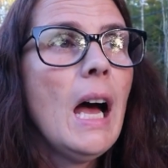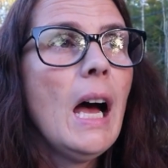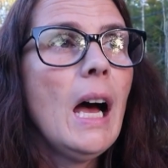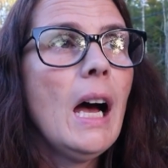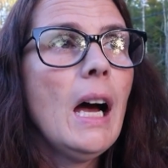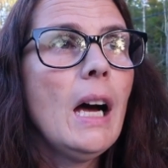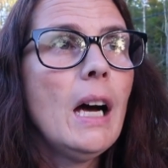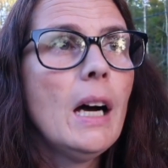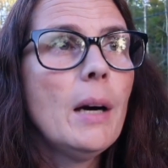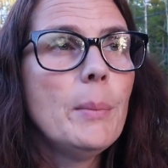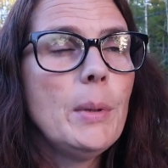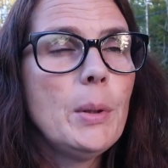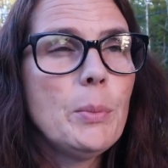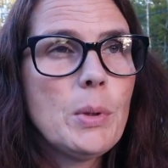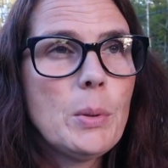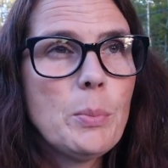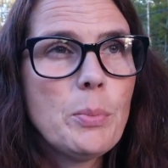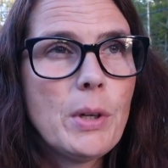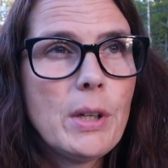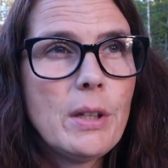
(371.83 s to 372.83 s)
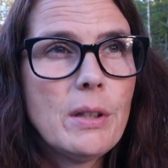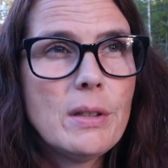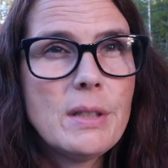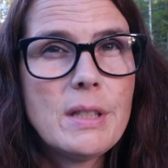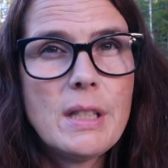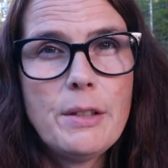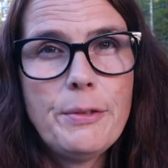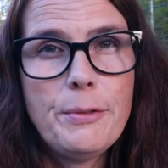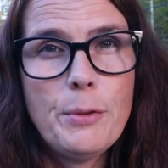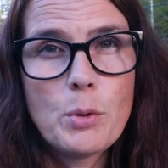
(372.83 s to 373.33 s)
and we bred on
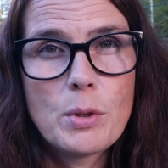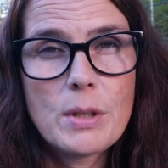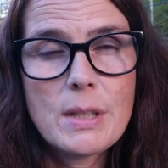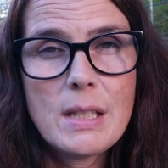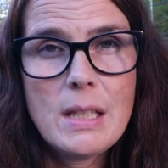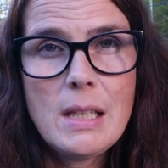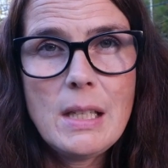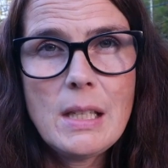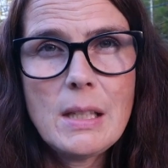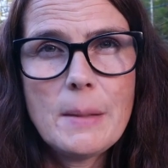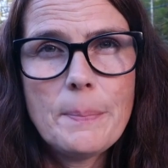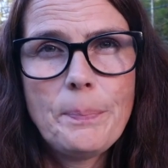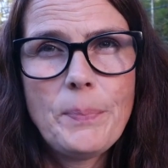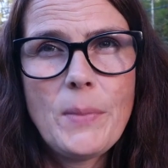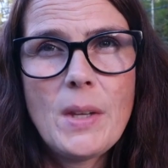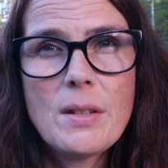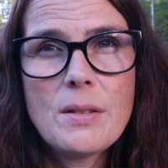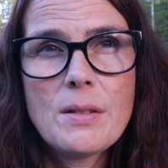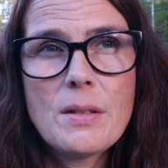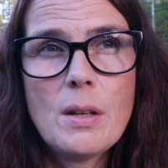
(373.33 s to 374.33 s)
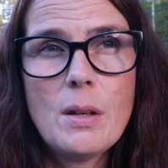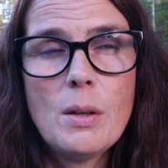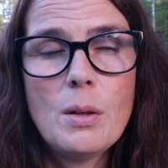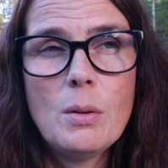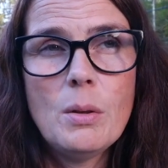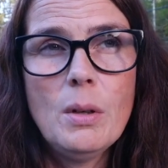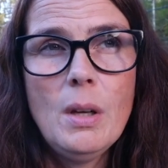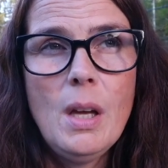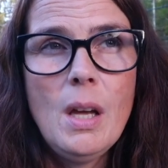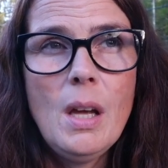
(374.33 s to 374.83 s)
day 14.
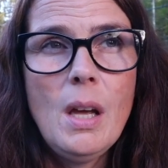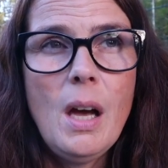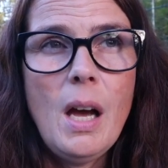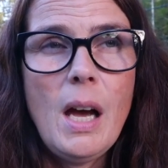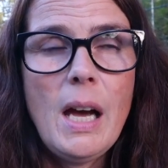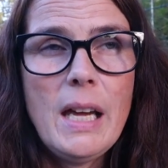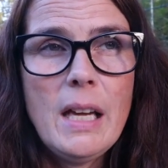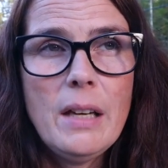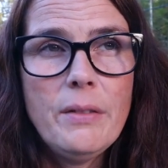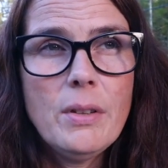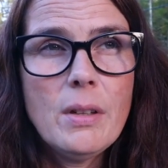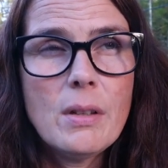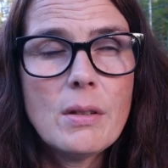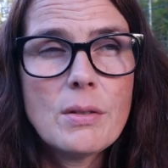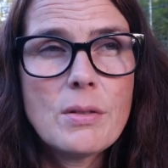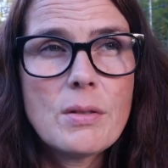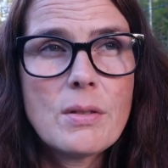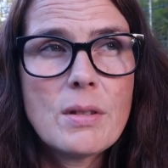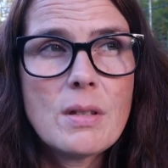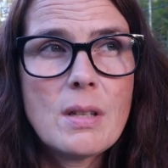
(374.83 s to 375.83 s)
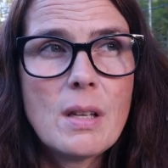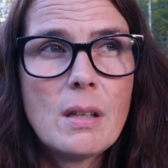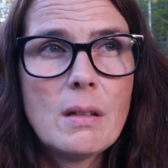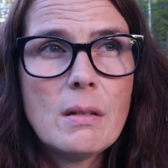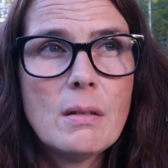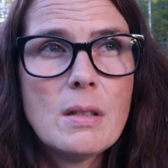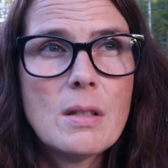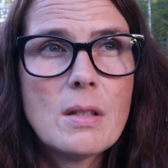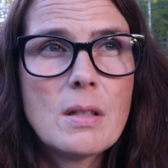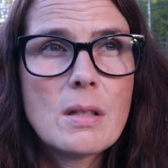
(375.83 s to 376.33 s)
So I have an
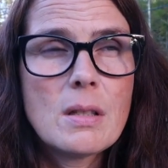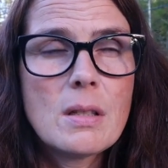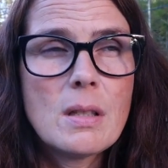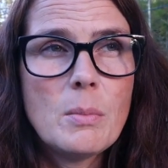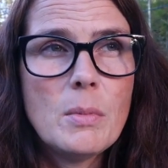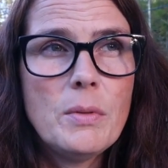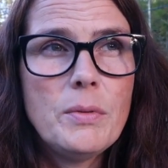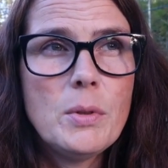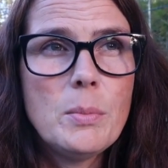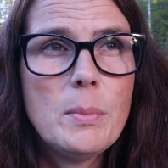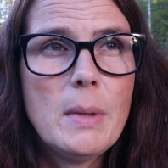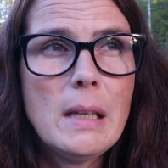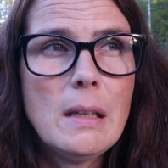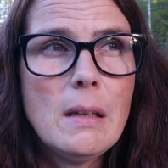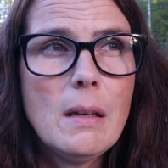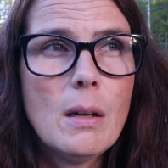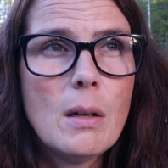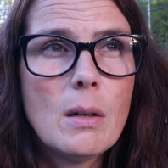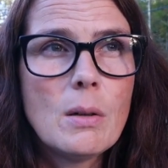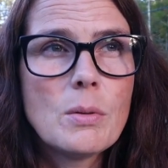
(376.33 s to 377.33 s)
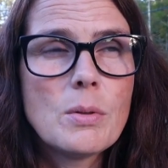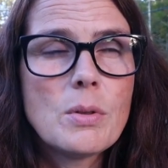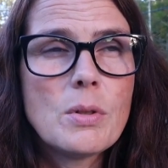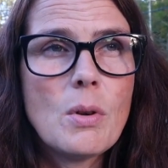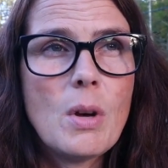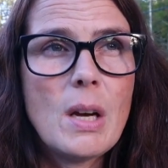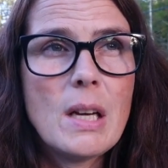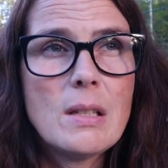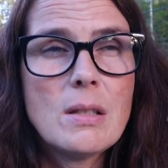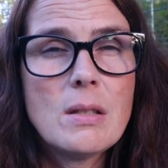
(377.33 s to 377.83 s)
ultrasound, as some of you may know.
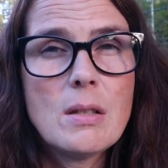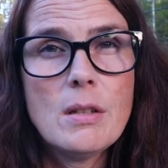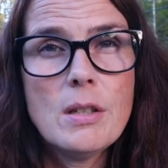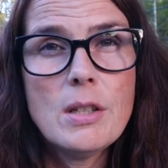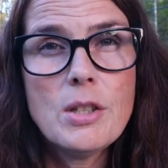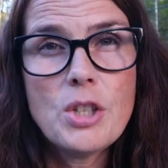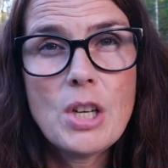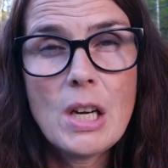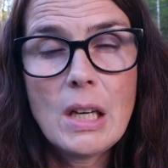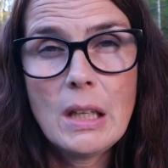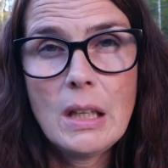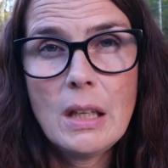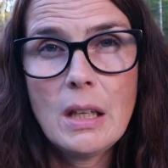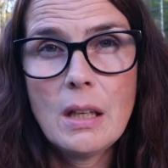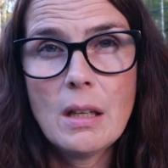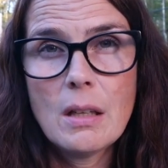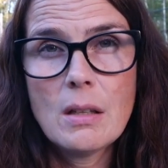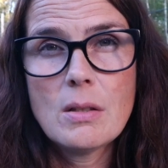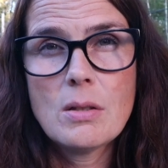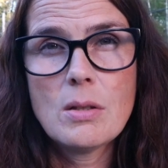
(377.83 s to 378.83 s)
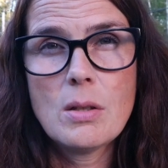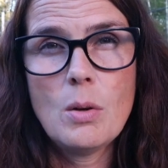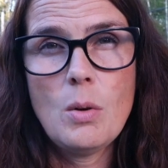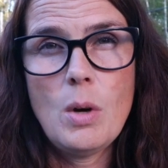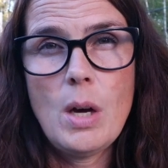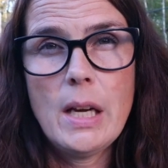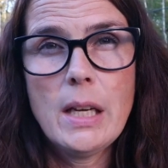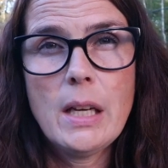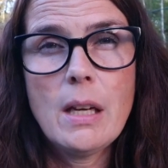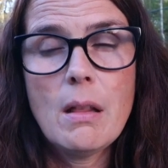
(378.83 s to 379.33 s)
So I started checking, so
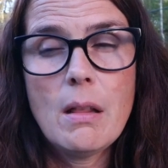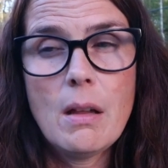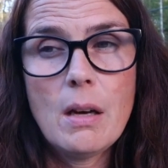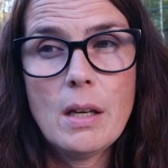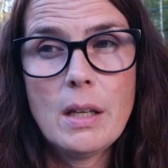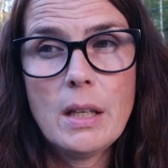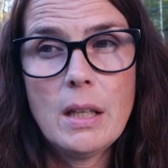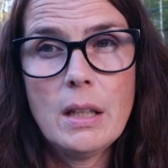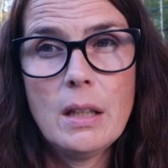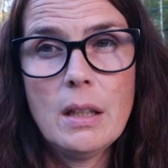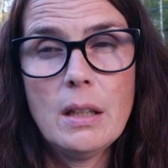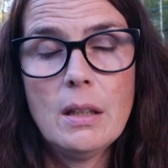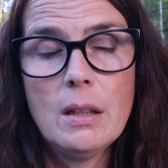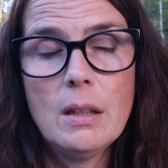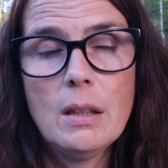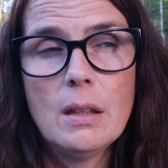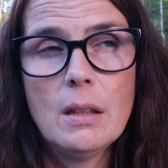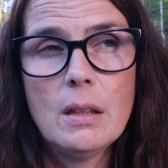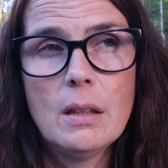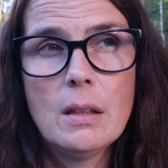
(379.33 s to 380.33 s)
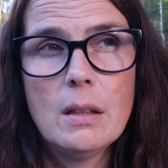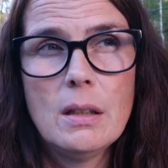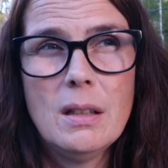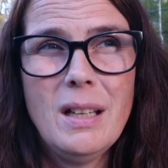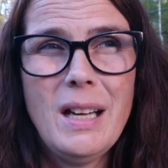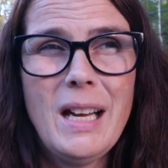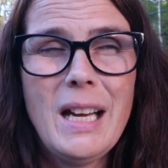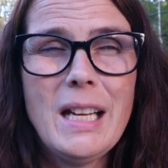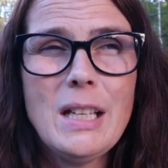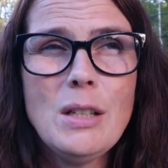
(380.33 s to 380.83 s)
I clock it.
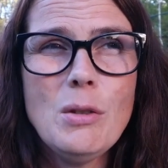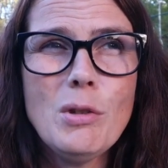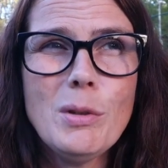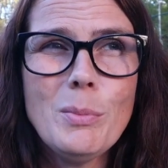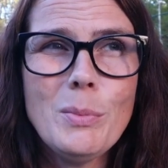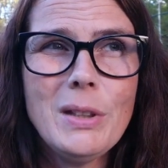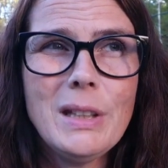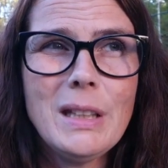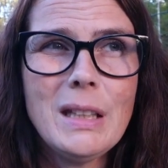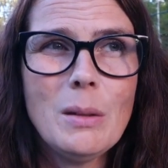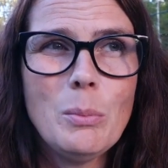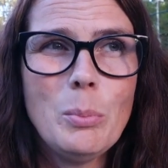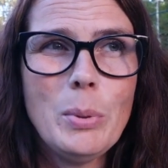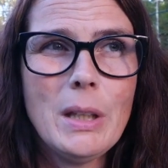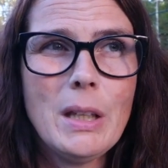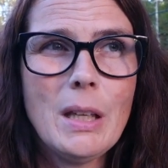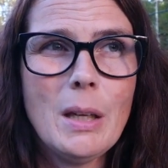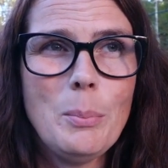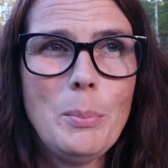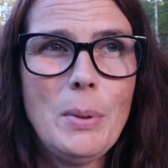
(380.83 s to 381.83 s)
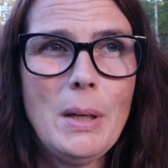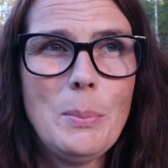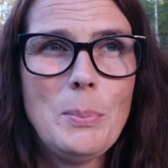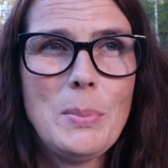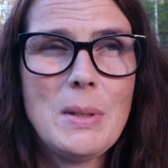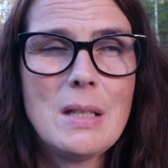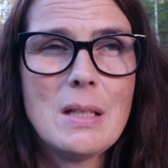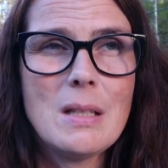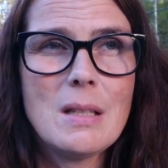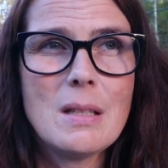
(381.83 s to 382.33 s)
I normally can pick up
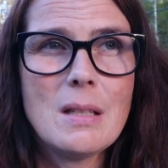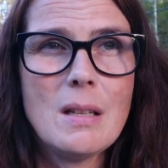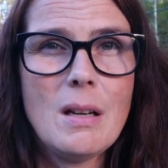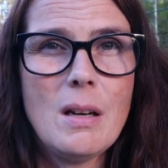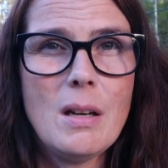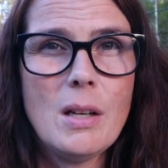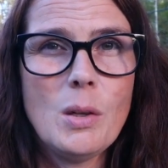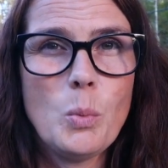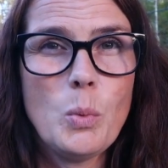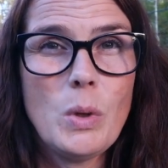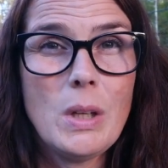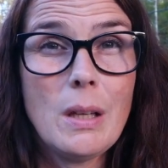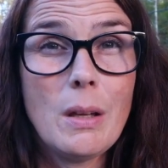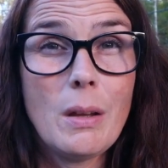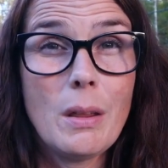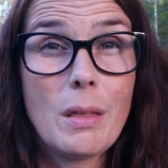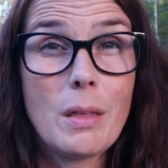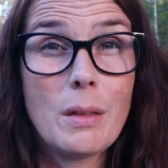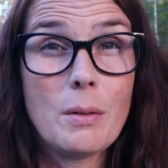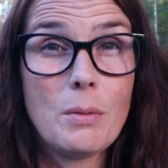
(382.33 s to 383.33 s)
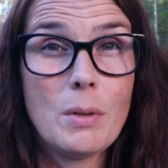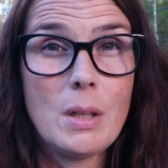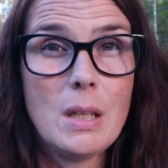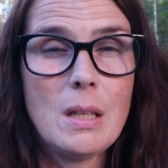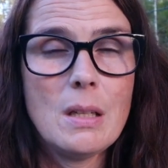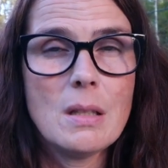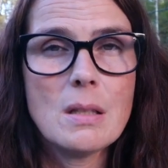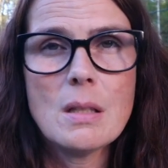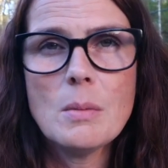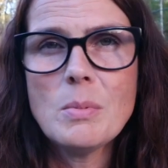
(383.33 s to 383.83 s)
puppies on week
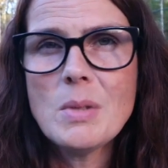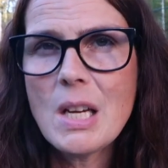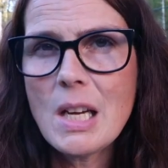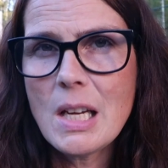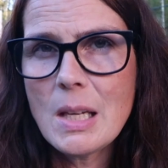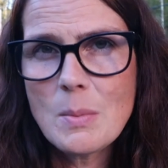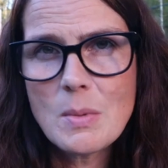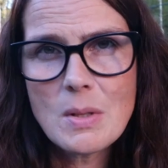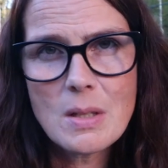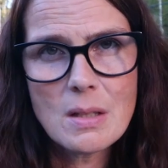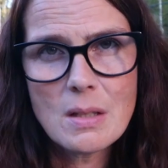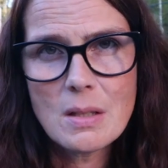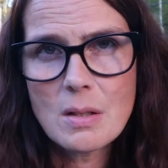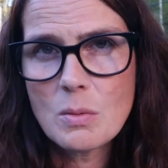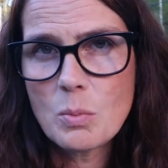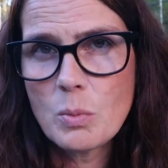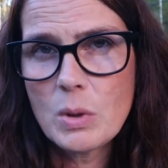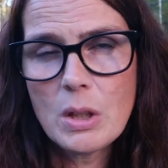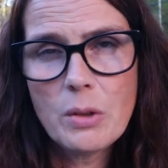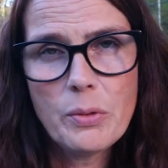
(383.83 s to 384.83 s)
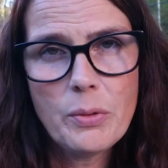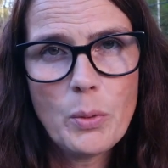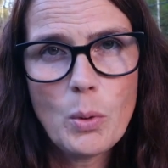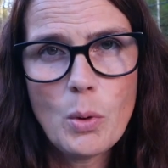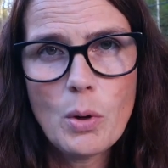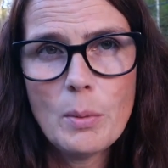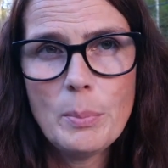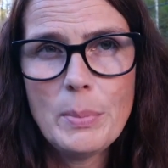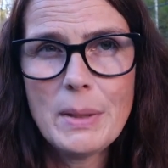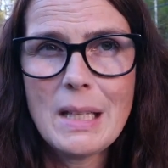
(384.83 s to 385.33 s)
3. Sometimes it's week
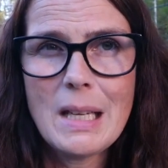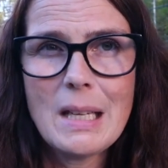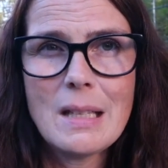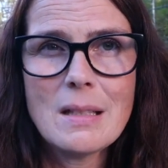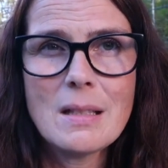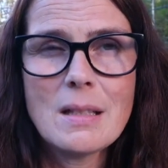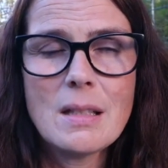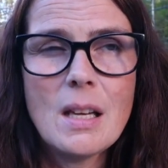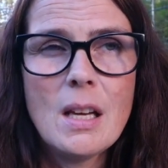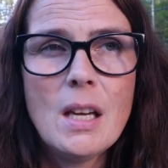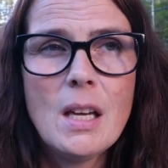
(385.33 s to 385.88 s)
4 because